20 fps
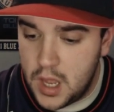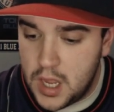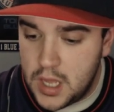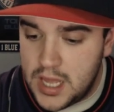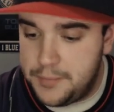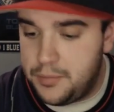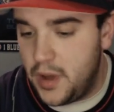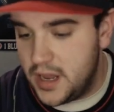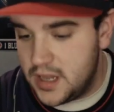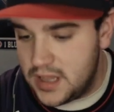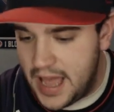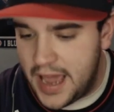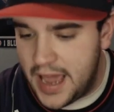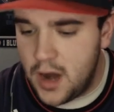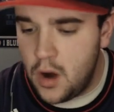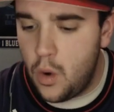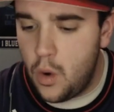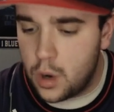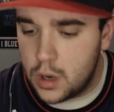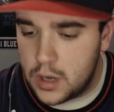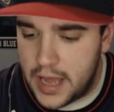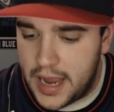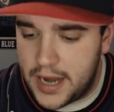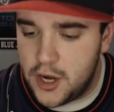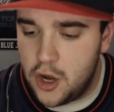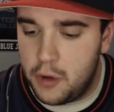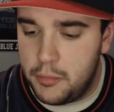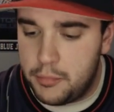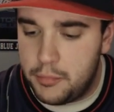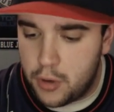They play Atlanta,
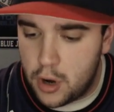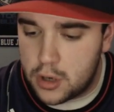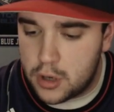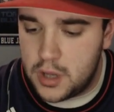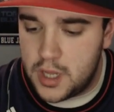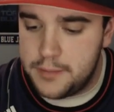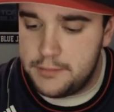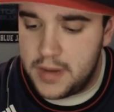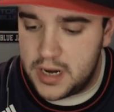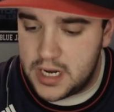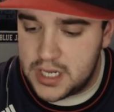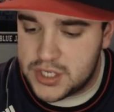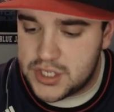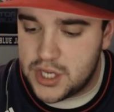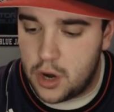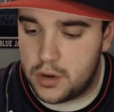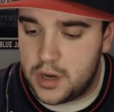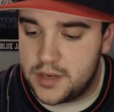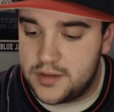Orlando, Brooklyn, Minnesota,